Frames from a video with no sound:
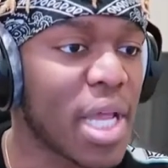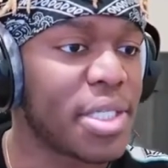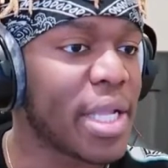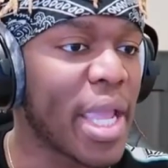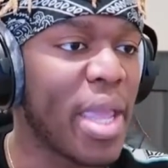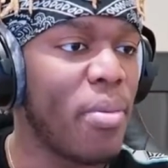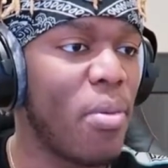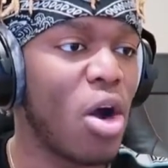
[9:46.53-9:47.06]

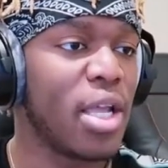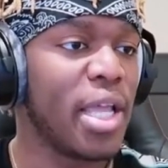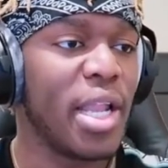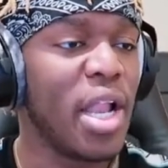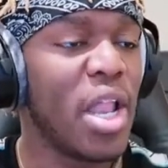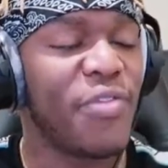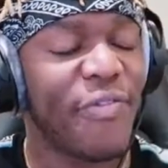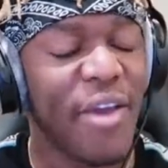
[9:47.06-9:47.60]
So, you
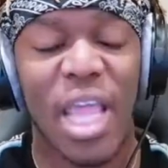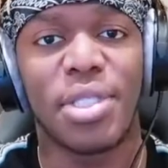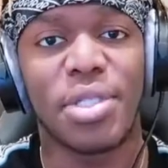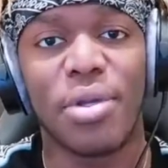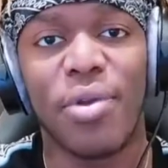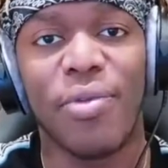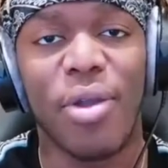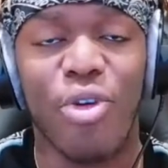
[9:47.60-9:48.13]
see what I mean?